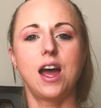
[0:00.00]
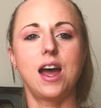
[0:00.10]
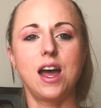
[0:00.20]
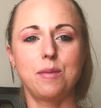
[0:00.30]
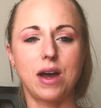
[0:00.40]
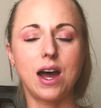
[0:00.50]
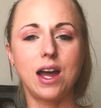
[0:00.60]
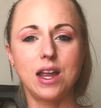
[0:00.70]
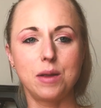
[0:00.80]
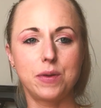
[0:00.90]

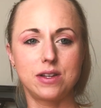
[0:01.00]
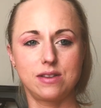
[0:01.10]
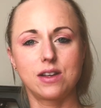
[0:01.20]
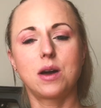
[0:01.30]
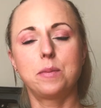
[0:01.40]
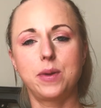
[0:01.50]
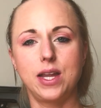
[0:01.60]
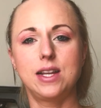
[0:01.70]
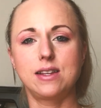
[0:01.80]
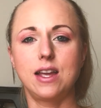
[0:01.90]
I personally
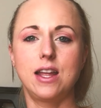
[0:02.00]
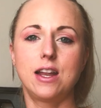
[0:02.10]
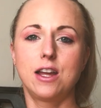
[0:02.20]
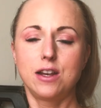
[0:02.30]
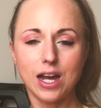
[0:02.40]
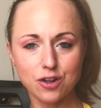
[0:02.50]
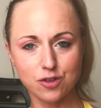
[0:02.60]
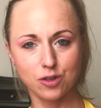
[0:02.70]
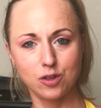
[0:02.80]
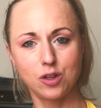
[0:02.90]
compete in
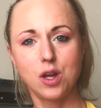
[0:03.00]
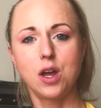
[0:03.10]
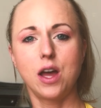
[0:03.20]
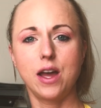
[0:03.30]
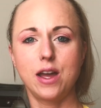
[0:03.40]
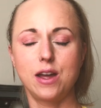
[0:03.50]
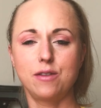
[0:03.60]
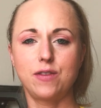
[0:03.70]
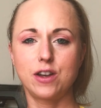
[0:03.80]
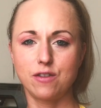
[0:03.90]
natural
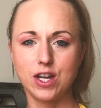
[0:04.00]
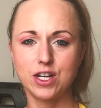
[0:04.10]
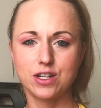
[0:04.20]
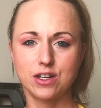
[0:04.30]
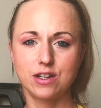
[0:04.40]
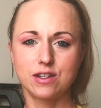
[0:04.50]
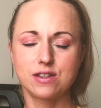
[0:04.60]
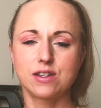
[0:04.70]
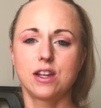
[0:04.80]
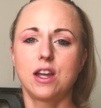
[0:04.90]

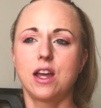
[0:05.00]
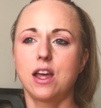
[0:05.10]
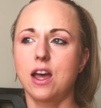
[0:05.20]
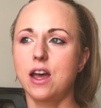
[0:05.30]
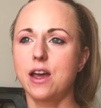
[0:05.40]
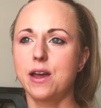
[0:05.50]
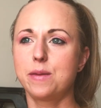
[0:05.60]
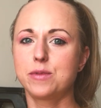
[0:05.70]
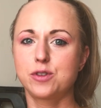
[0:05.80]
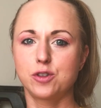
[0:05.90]
federations
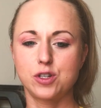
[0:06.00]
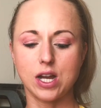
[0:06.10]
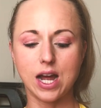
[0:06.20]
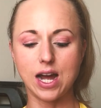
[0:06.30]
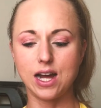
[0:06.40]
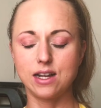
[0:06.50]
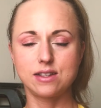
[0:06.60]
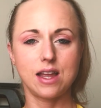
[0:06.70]
such as